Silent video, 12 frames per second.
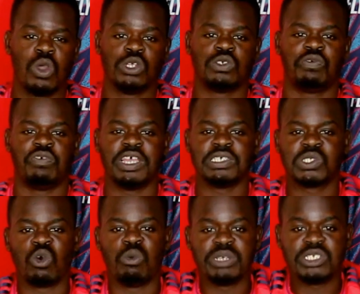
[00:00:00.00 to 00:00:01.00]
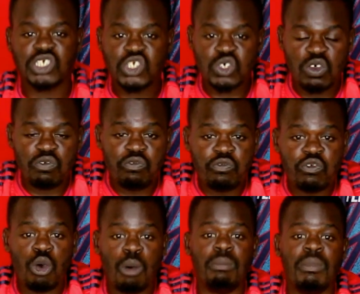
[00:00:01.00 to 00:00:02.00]
going to face competition
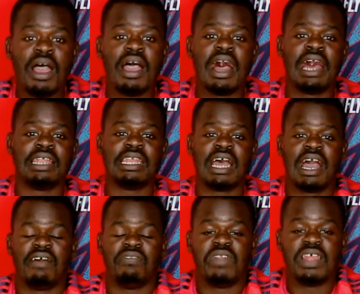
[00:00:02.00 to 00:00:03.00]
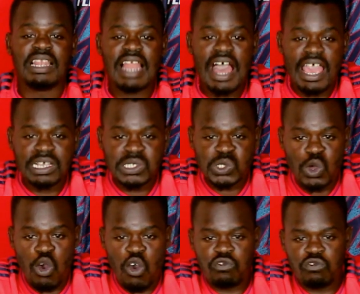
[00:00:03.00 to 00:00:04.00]
from uh, the likes
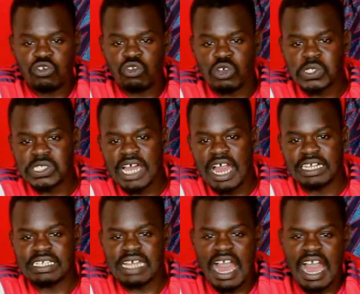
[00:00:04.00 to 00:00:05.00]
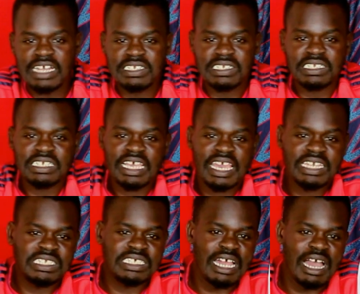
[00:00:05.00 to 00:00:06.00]
of Trossard and
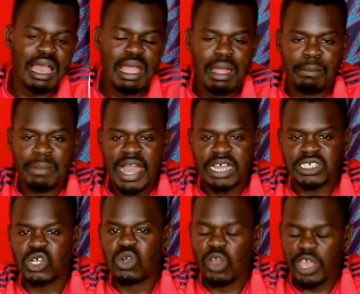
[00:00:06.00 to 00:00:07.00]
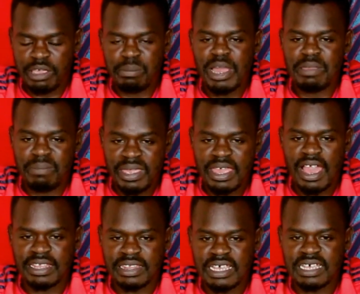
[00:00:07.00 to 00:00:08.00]
Nketiah. But going by me,
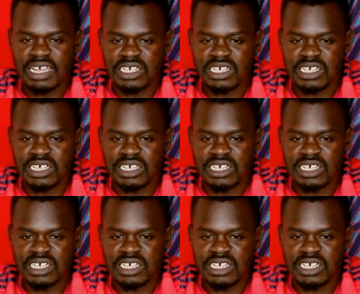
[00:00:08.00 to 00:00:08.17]
I think